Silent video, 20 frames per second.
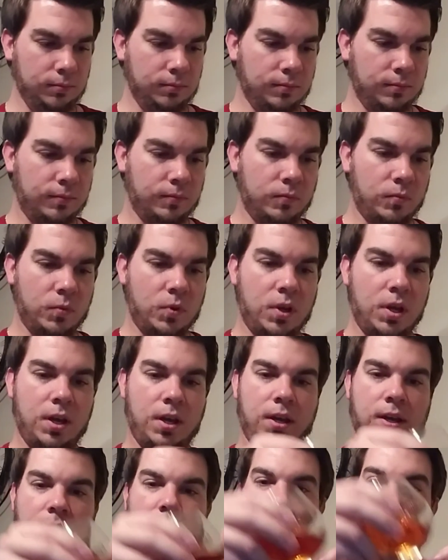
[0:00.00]

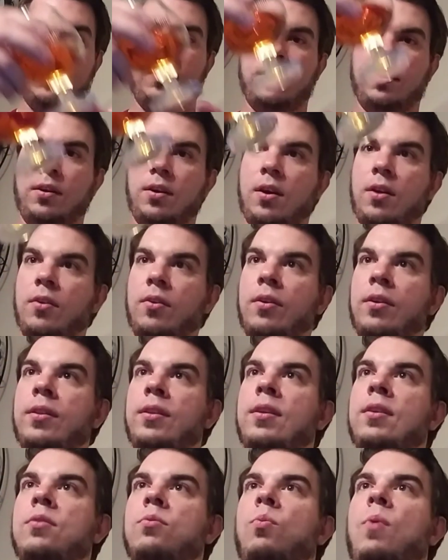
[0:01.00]
Okay, and the color on
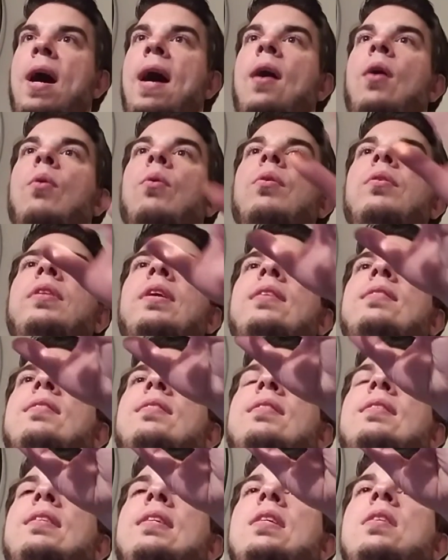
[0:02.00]
this, wow, that's a
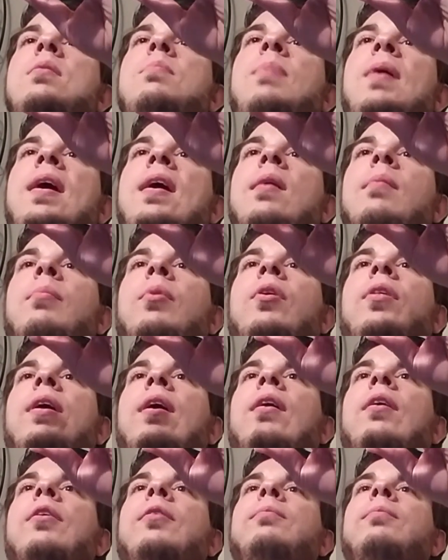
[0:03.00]
deep amber there.